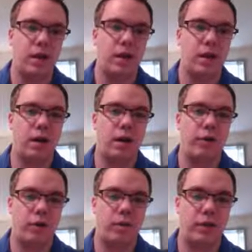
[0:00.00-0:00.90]
are
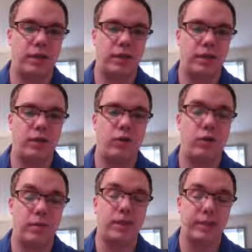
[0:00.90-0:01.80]

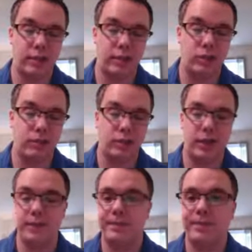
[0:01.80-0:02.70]
normally
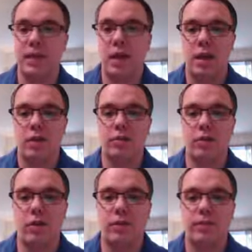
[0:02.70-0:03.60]
distributed.
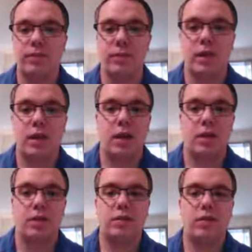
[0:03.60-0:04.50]
So
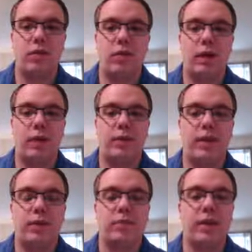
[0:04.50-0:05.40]
if
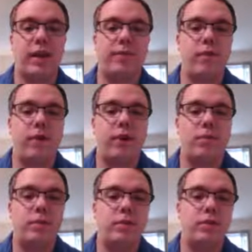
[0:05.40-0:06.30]
we assume that for a
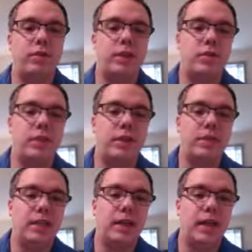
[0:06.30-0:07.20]
group of students with a
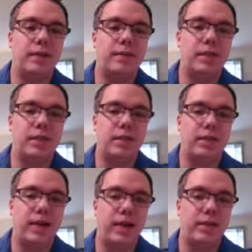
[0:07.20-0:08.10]
mean height of
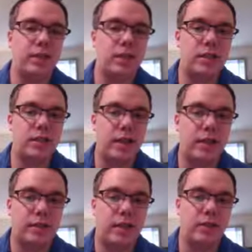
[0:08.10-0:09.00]
65 inches
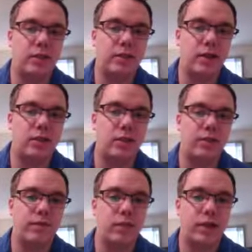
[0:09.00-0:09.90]
and a standard deviation
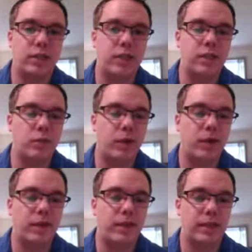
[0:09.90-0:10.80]
of 4 inches, we
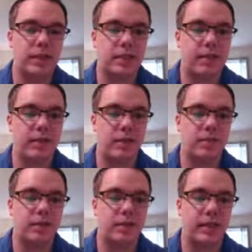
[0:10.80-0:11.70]
want to find the
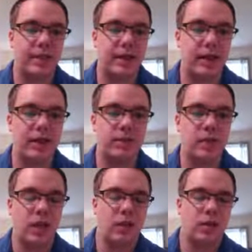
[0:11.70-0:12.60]
70th percentile.
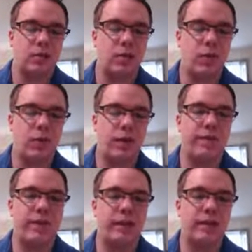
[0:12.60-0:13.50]
So we want
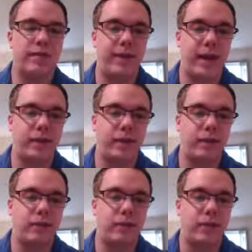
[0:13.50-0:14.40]
to find the
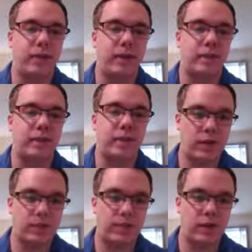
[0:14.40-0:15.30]
value that
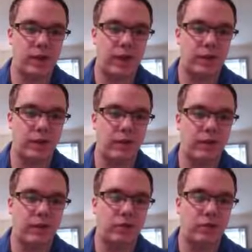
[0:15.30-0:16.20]
70% of
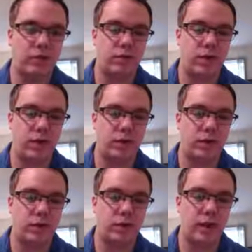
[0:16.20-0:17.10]
those
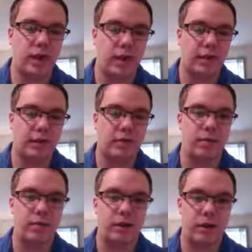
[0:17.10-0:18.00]
students' heights
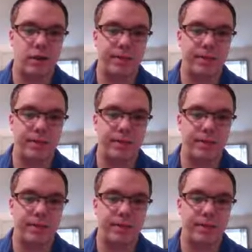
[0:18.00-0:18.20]
are below.